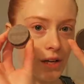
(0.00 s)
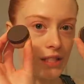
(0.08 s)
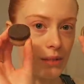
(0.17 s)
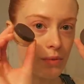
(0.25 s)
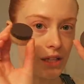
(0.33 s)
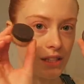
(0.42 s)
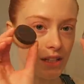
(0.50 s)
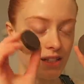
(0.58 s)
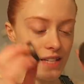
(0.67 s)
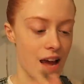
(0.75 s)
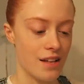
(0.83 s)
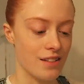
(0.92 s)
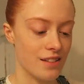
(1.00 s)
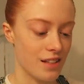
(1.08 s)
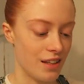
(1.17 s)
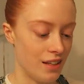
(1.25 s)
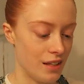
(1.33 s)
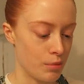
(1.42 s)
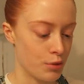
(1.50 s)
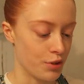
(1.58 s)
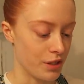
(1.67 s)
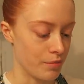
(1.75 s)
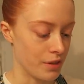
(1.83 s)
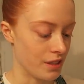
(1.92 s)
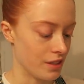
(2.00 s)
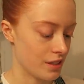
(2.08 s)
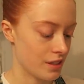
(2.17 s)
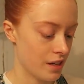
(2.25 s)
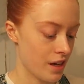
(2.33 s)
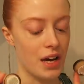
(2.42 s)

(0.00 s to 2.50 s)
Burt's Bees Intense Lip Treatments.